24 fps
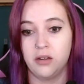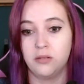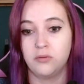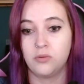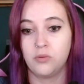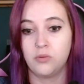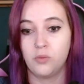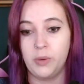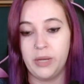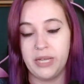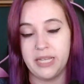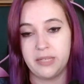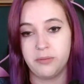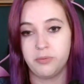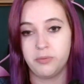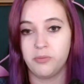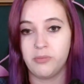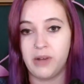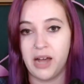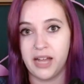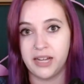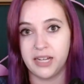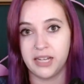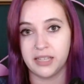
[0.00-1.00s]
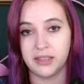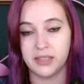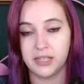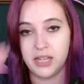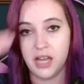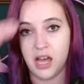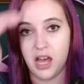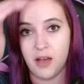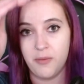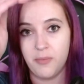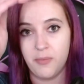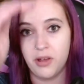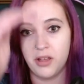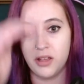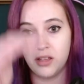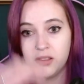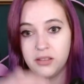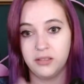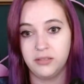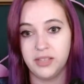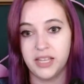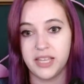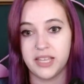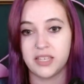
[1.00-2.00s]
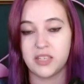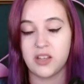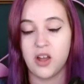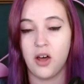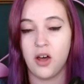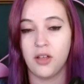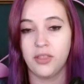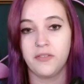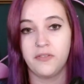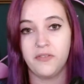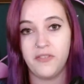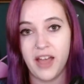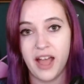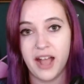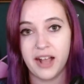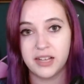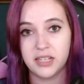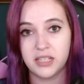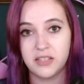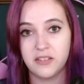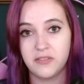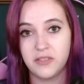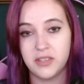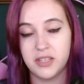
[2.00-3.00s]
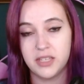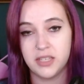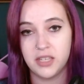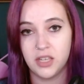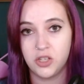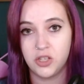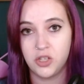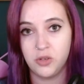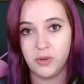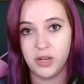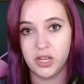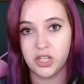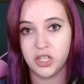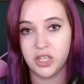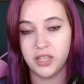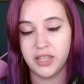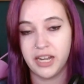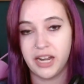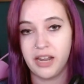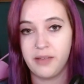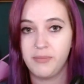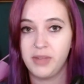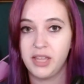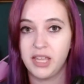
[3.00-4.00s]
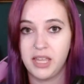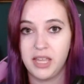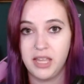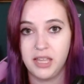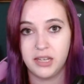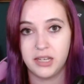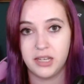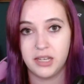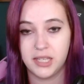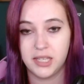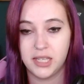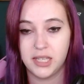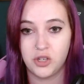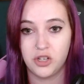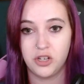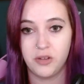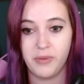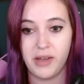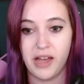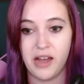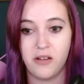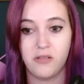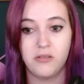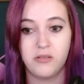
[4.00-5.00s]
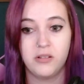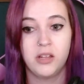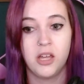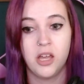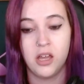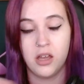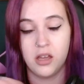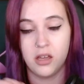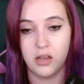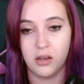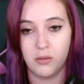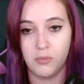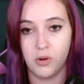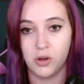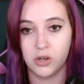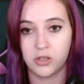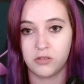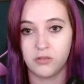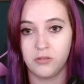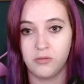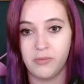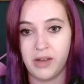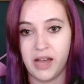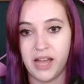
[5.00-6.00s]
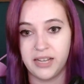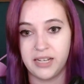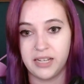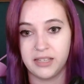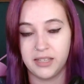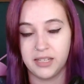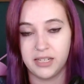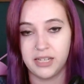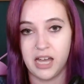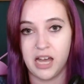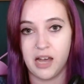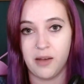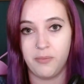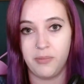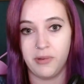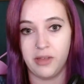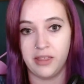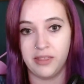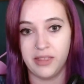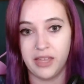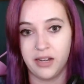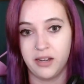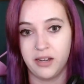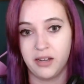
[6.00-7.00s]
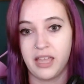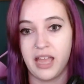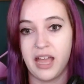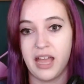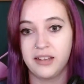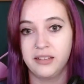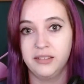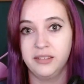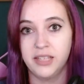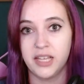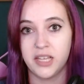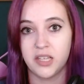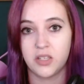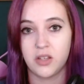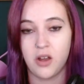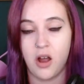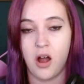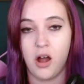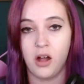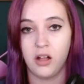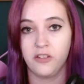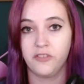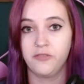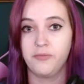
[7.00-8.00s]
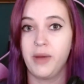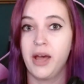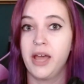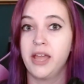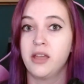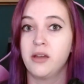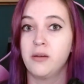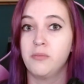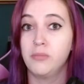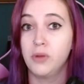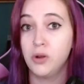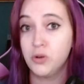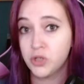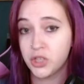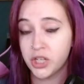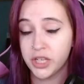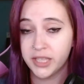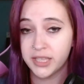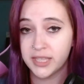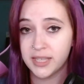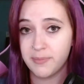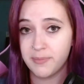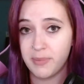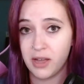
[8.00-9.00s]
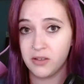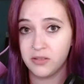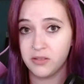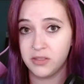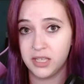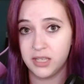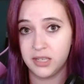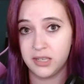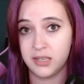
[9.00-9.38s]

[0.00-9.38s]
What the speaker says: reasonable mind at the top, list all the facts of the situation that I'm making a decision about, emotional mind at the top, and then again, list all of my emotions about this